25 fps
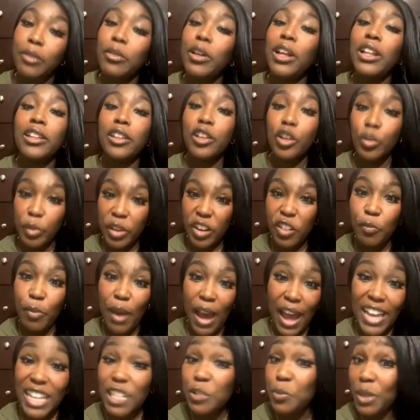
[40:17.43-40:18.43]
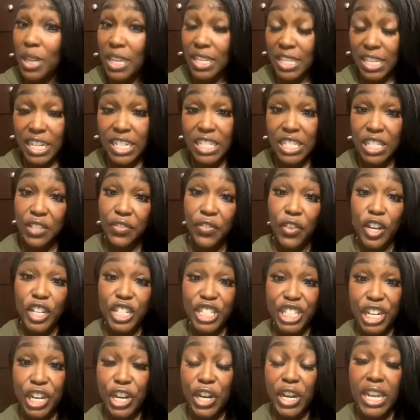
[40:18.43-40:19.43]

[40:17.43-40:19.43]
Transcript: little bit of bias because it is his first year.